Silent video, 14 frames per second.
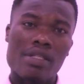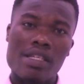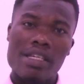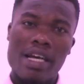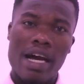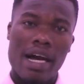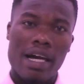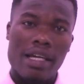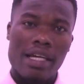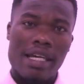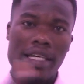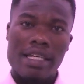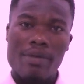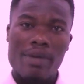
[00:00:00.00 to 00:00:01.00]
say.
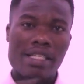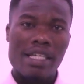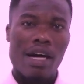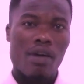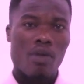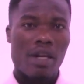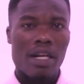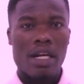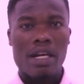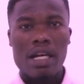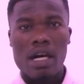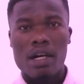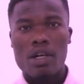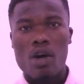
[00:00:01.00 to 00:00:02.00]
You be John one and
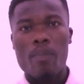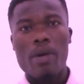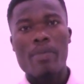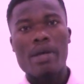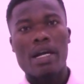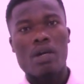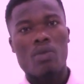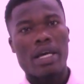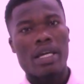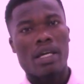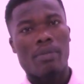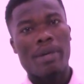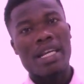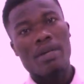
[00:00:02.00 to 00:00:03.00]
another, and I'll pay
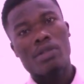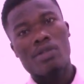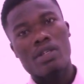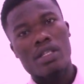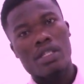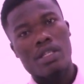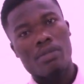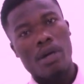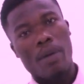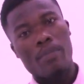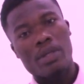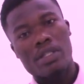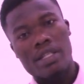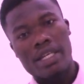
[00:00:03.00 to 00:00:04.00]
you. My name is still the same.
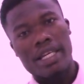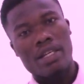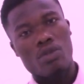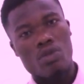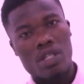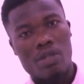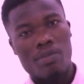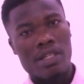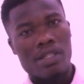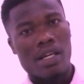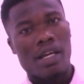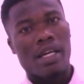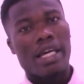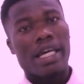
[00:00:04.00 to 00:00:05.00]
I'm Mr. AKD Street
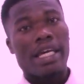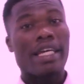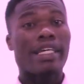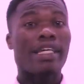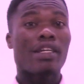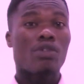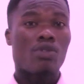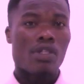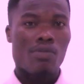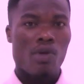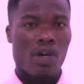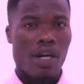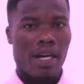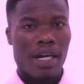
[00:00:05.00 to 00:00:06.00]
Master. AKD Street
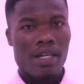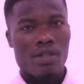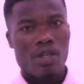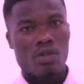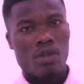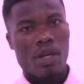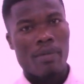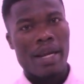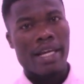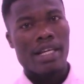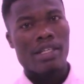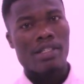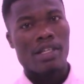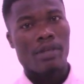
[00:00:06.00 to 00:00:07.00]
Blogger. Kindly subscribe,
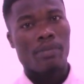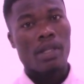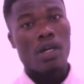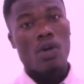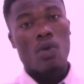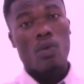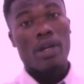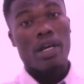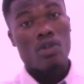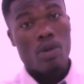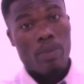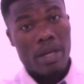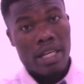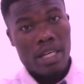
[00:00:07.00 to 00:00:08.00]
like, and share. When I
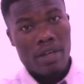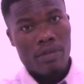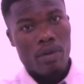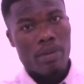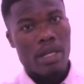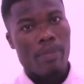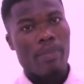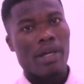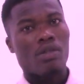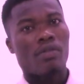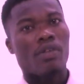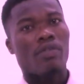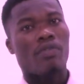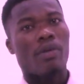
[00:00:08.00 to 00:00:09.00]
drop any new video, be the
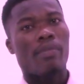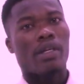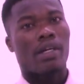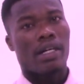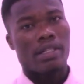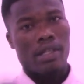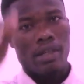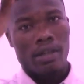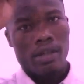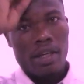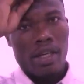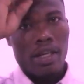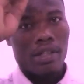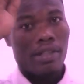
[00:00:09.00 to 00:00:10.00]
part of the family. I say
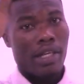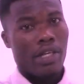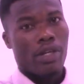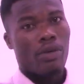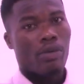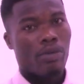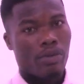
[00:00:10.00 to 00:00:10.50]
thank you.